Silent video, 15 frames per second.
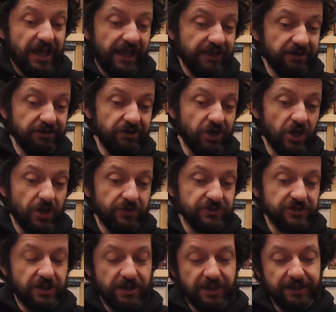I don't know,
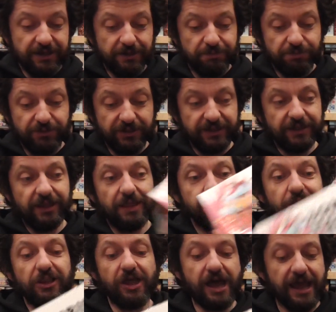it's not like I play the
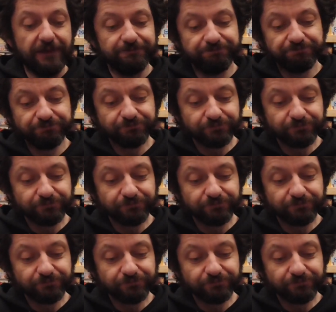game a lot.